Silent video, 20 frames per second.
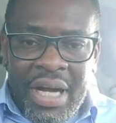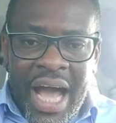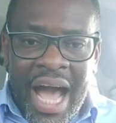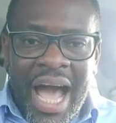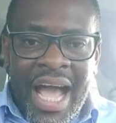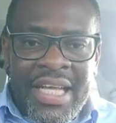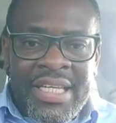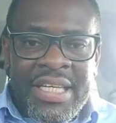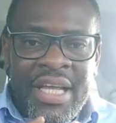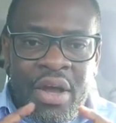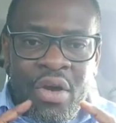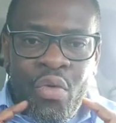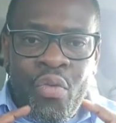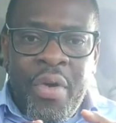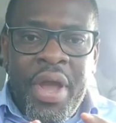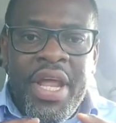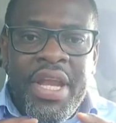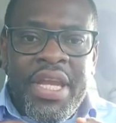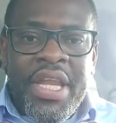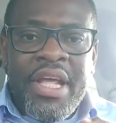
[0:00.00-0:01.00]
guys,
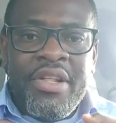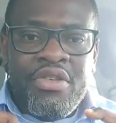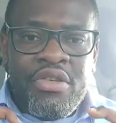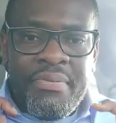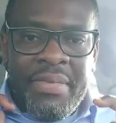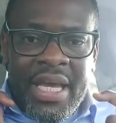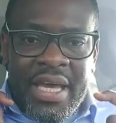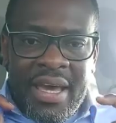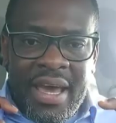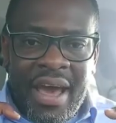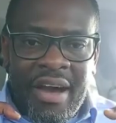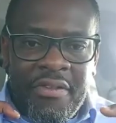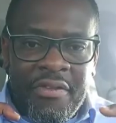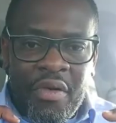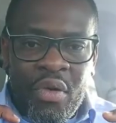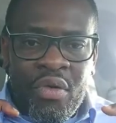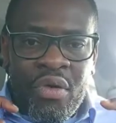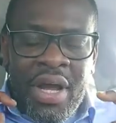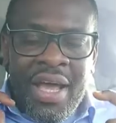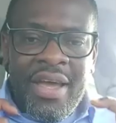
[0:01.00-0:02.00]
we need to be
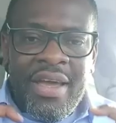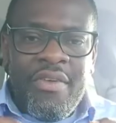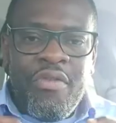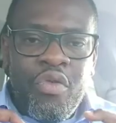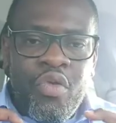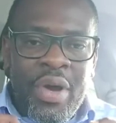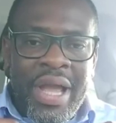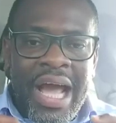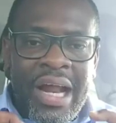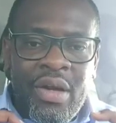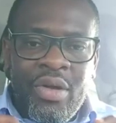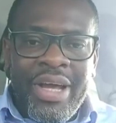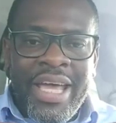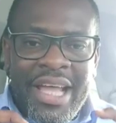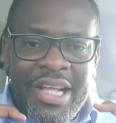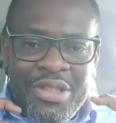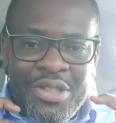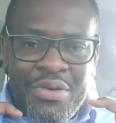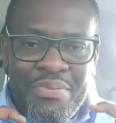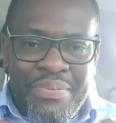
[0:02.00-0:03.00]
careful if we are
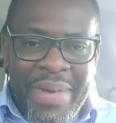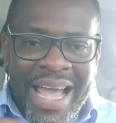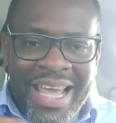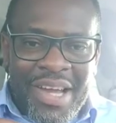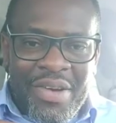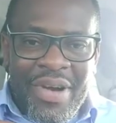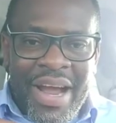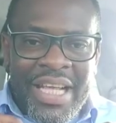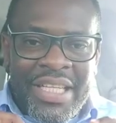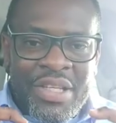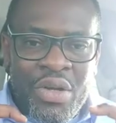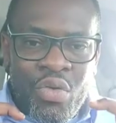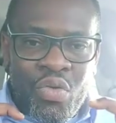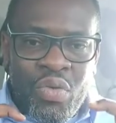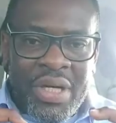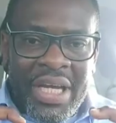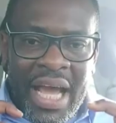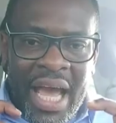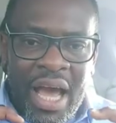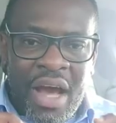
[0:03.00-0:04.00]
looking to migrate
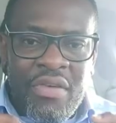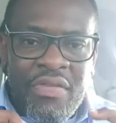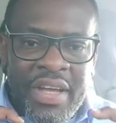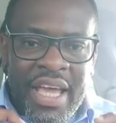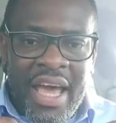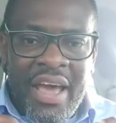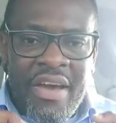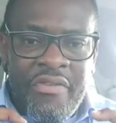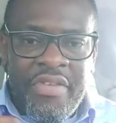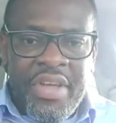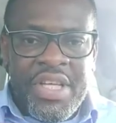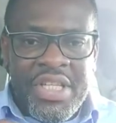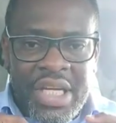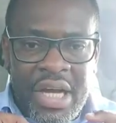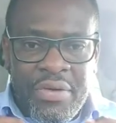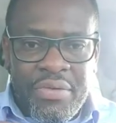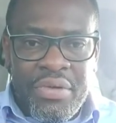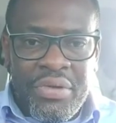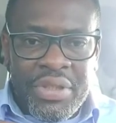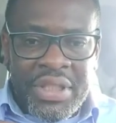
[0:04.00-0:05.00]
with the healthcare
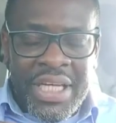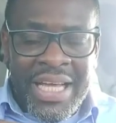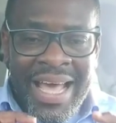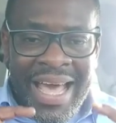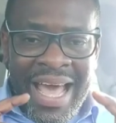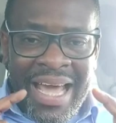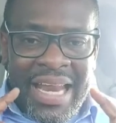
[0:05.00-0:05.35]
visa route.